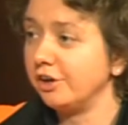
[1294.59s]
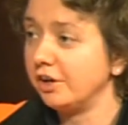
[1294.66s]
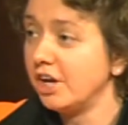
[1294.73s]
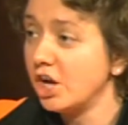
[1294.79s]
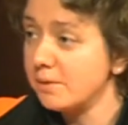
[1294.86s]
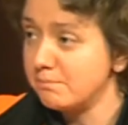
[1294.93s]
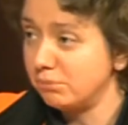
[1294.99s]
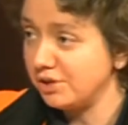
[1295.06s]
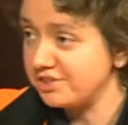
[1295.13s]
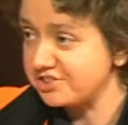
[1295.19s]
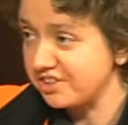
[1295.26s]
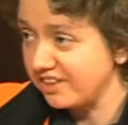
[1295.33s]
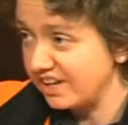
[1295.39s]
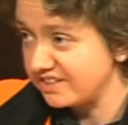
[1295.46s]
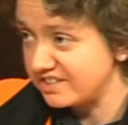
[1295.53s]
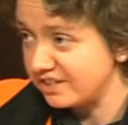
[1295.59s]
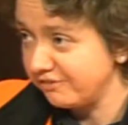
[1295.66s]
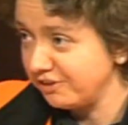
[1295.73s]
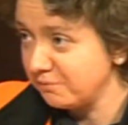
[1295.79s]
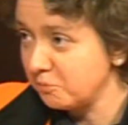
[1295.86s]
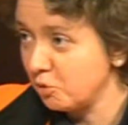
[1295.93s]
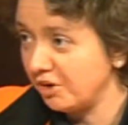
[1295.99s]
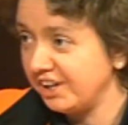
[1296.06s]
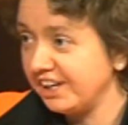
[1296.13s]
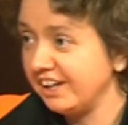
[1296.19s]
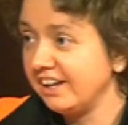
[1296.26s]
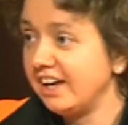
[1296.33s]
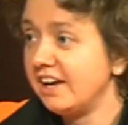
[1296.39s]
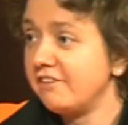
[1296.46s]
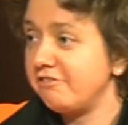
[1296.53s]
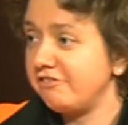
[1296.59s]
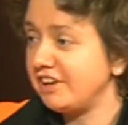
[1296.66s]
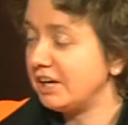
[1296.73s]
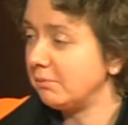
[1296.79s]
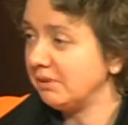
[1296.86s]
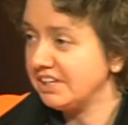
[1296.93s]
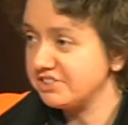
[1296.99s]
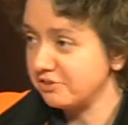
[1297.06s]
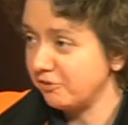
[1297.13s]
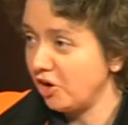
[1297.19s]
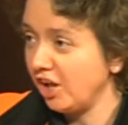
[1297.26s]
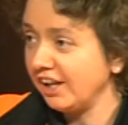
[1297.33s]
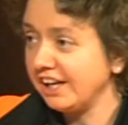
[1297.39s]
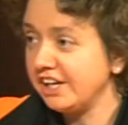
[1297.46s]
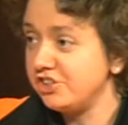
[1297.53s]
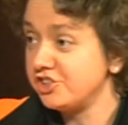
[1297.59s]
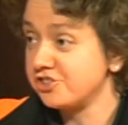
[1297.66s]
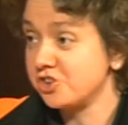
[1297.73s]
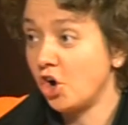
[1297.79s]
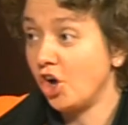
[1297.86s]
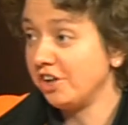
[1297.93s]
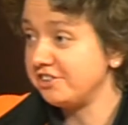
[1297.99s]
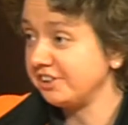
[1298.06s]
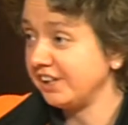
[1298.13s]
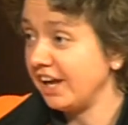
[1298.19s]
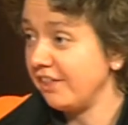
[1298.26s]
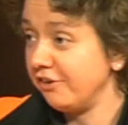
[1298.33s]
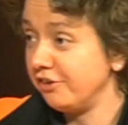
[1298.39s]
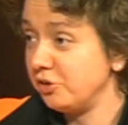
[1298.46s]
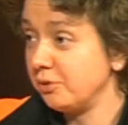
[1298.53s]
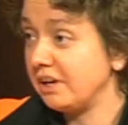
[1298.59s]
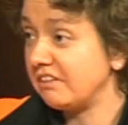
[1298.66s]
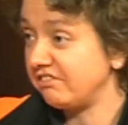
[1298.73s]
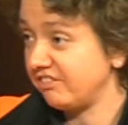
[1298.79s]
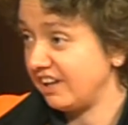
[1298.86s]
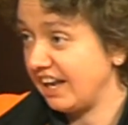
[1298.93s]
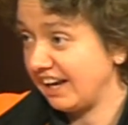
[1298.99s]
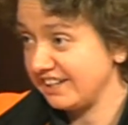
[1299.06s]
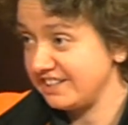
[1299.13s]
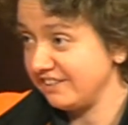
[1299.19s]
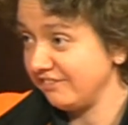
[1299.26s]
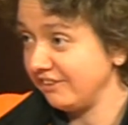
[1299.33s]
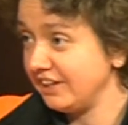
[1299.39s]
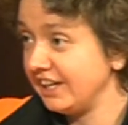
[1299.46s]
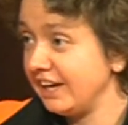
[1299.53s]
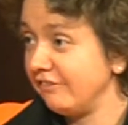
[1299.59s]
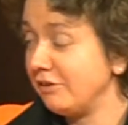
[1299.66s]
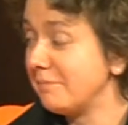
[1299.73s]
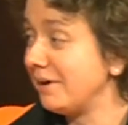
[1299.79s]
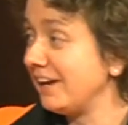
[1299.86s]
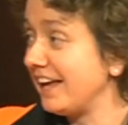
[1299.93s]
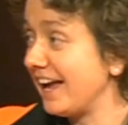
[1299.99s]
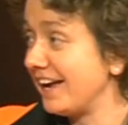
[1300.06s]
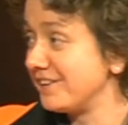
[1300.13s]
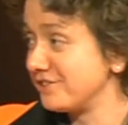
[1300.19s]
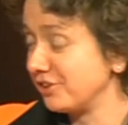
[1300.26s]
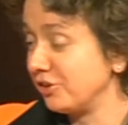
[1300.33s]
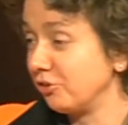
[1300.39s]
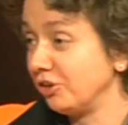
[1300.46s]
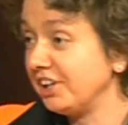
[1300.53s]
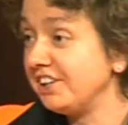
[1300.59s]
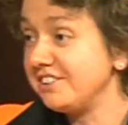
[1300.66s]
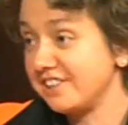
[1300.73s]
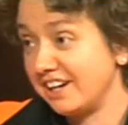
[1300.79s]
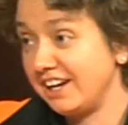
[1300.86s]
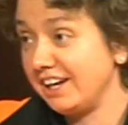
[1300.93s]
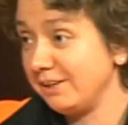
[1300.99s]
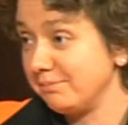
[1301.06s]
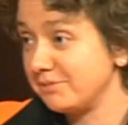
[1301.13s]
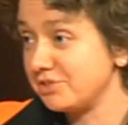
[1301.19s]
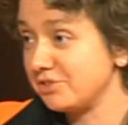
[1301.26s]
a brisk Thanksgiving morning, families of all ages all together doing a fun activity. Everybody has a great time. So